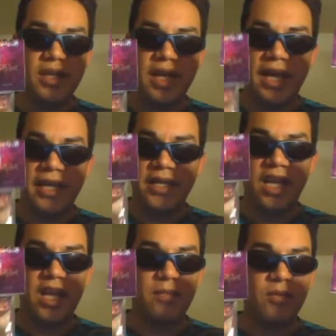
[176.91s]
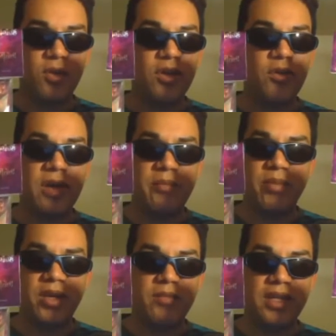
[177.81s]
and uh, I'm going to go out in
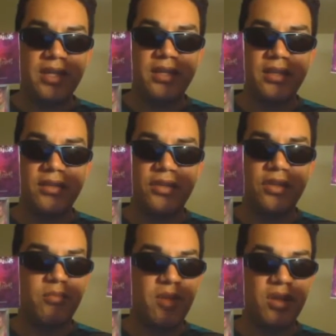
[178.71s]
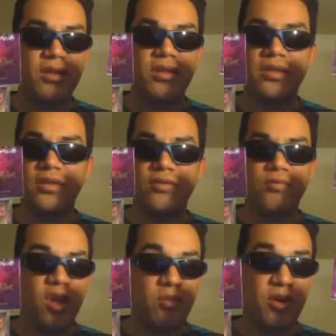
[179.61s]
public to the mall and to
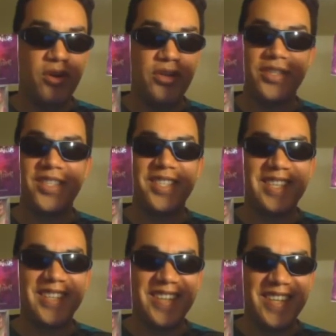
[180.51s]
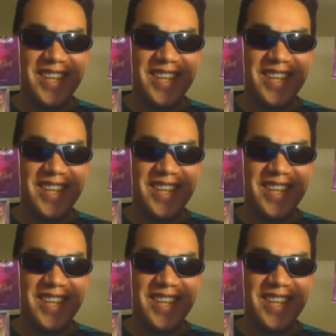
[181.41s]
Walmart, you know,